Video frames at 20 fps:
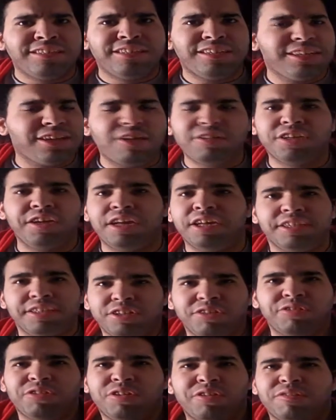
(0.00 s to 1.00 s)
You know, you,
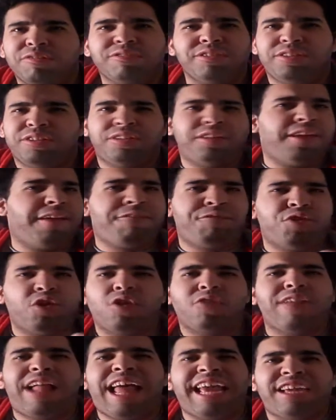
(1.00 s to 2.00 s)
you, if
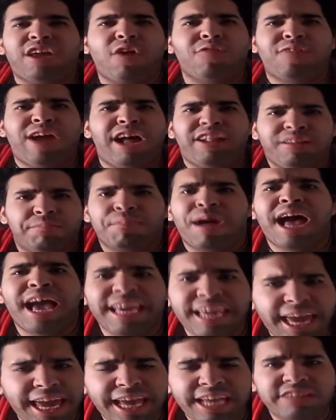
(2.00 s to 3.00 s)
you're like around
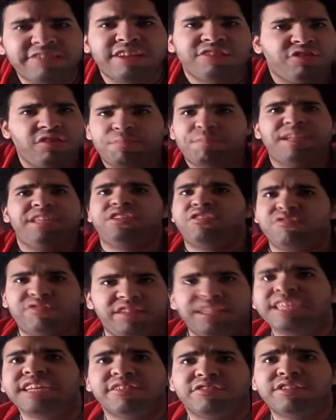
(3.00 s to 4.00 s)
my age and you've been
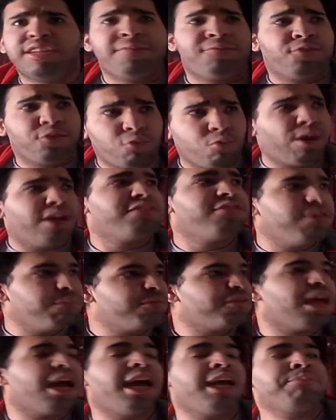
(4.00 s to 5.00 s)
using the internet for quite some
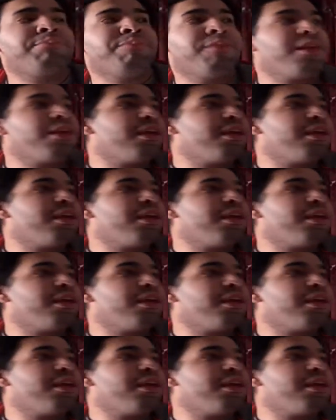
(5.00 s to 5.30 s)
time,